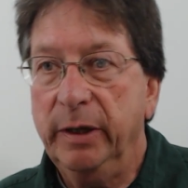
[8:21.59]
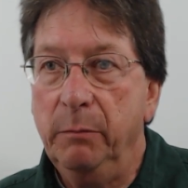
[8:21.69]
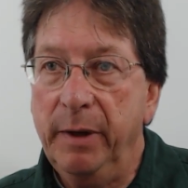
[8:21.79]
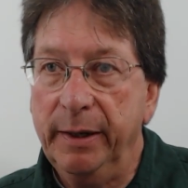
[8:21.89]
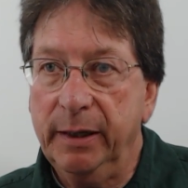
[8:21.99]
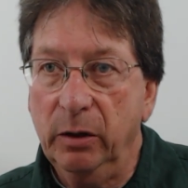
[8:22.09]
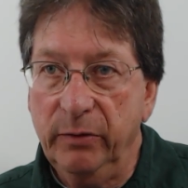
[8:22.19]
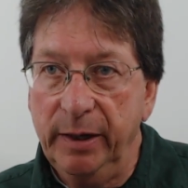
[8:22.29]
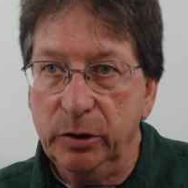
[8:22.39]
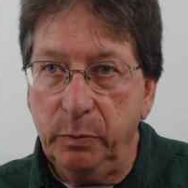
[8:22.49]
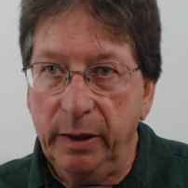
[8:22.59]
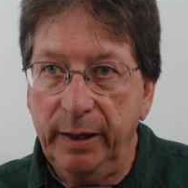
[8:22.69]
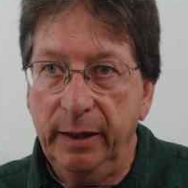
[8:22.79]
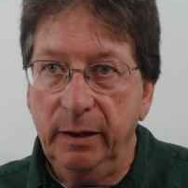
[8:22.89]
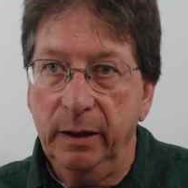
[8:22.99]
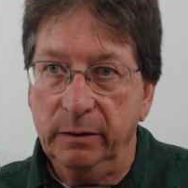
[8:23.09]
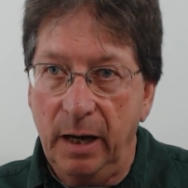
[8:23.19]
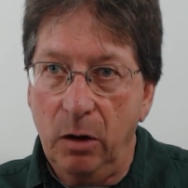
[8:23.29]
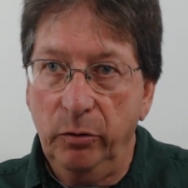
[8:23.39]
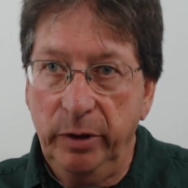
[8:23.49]
at a Medicare Advantage plan in a
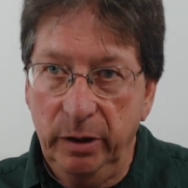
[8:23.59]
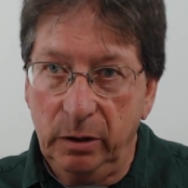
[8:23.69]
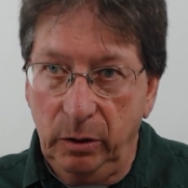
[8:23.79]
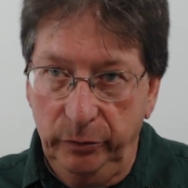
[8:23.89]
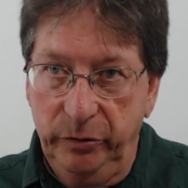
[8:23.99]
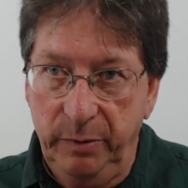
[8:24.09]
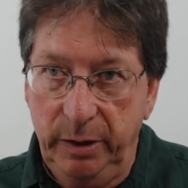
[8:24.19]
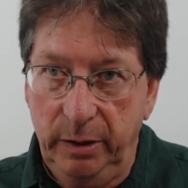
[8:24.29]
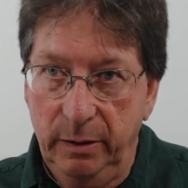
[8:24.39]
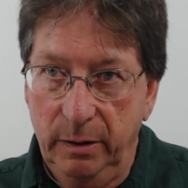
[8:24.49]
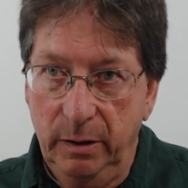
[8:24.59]
town close to me,